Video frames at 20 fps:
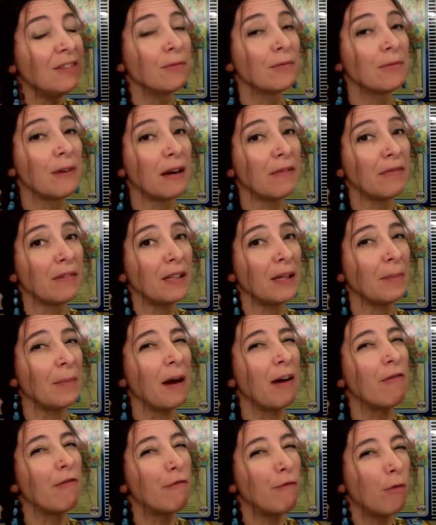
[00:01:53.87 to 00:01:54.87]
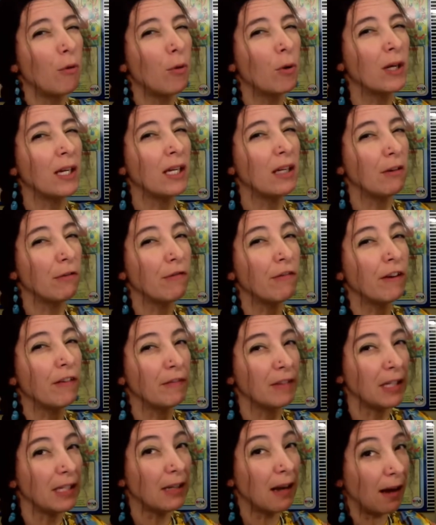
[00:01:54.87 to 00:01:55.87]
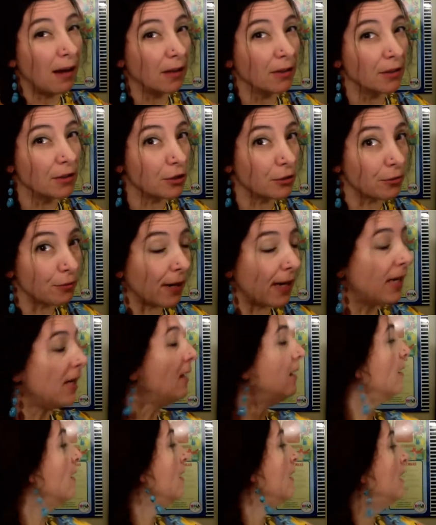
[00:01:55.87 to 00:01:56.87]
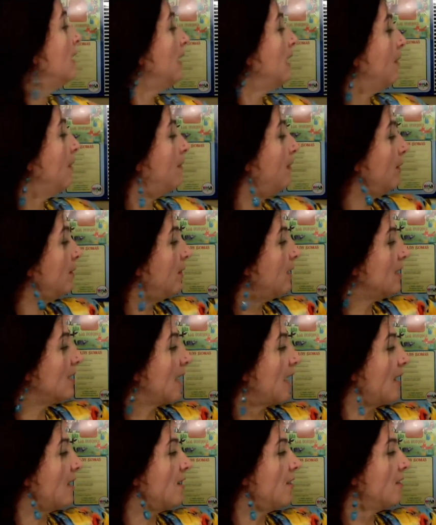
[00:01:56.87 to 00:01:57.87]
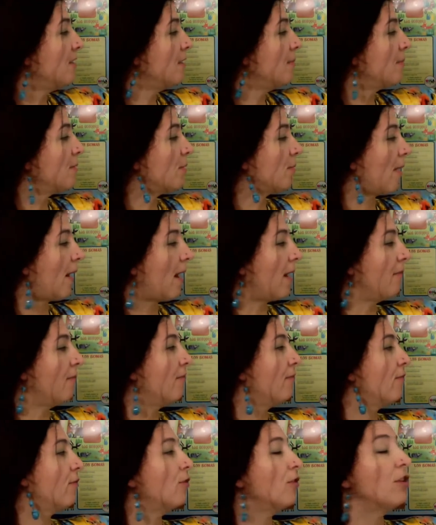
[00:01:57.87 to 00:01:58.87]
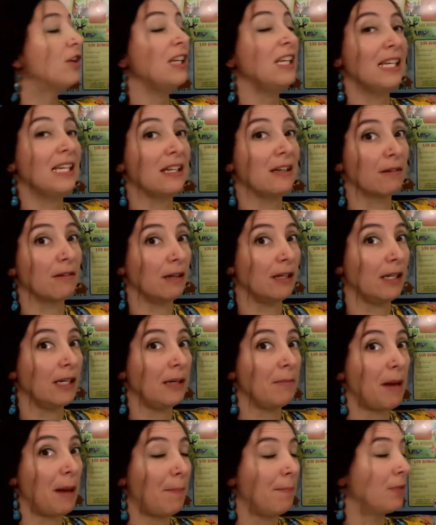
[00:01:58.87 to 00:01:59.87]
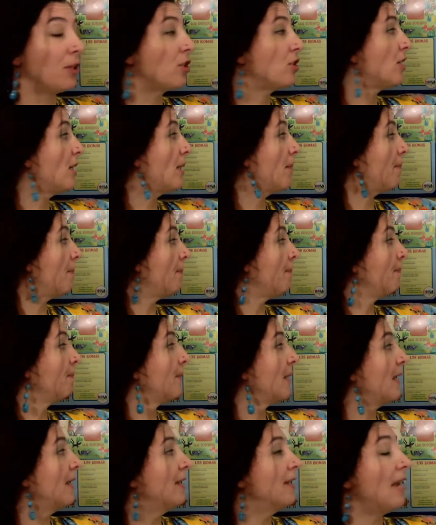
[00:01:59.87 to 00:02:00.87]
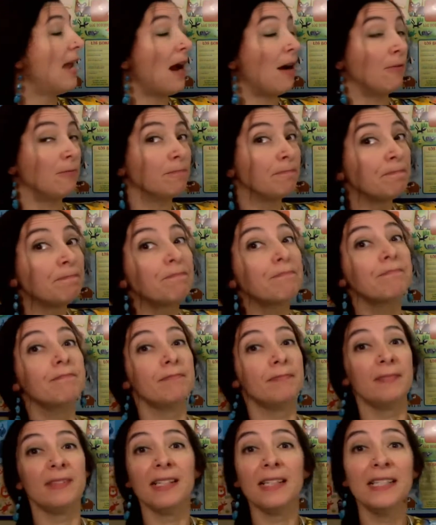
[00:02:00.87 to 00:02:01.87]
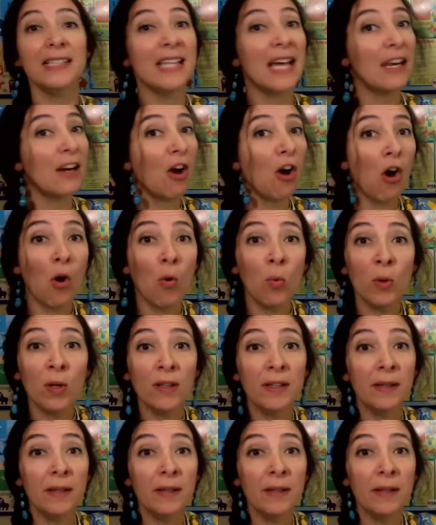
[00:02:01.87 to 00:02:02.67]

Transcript: roughly about $40 to $50, right? If you decide to subscribe for the yearly membership. Now, that all will